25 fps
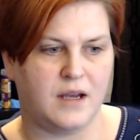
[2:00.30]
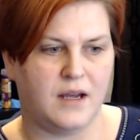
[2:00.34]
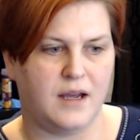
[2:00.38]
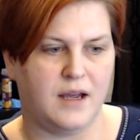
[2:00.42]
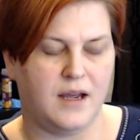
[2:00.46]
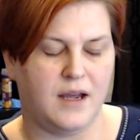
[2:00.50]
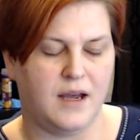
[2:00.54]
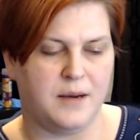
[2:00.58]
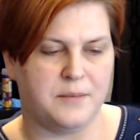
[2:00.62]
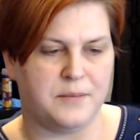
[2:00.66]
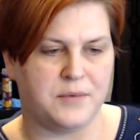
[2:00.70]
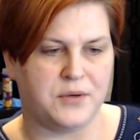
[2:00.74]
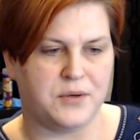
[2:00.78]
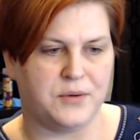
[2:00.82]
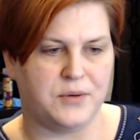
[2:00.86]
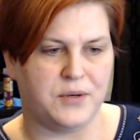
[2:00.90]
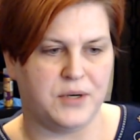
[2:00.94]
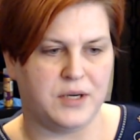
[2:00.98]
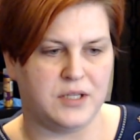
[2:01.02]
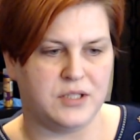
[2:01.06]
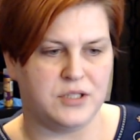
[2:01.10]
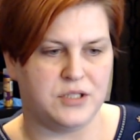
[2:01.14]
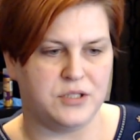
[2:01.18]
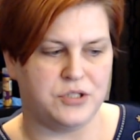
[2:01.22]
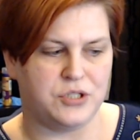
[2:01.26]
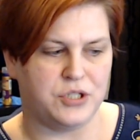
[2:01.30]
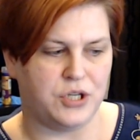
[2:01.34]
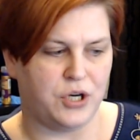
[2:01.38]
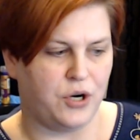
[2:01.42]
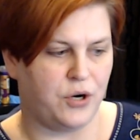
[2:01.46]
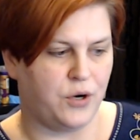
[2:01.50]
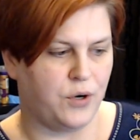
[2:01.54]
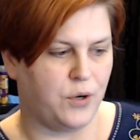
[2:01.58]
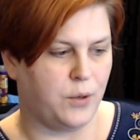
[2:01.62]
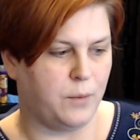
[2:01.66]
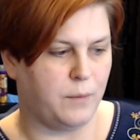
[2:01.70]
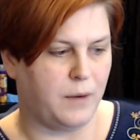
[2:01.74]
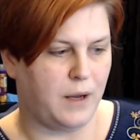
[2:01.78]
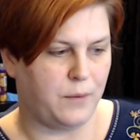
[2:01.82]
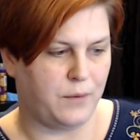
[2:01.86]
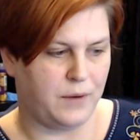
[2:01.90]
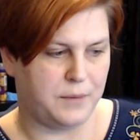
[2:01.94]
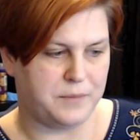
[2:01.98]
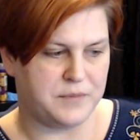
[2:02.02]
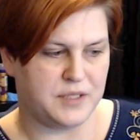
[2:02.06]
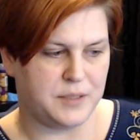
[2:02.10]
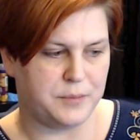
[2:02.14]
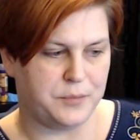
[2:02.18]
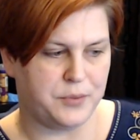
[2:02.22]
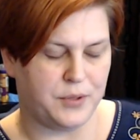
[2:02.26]
going to show my WIPs
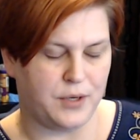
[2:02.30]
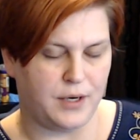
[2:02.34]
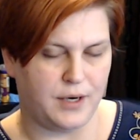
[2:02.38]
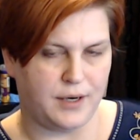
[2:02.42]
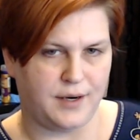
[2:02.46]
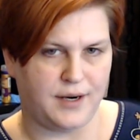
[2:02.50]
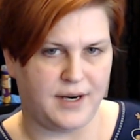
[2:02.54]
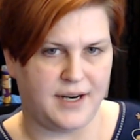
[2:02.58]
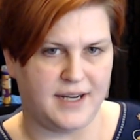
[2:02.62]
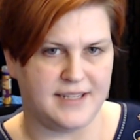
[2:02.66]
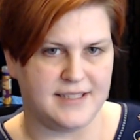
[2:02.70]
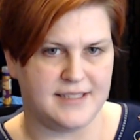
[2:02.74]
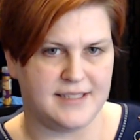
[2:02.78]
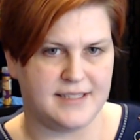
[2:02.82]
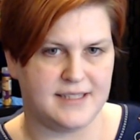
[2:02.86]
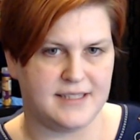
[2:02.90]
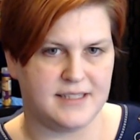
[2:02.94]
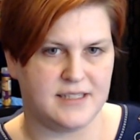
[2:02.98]
in progress.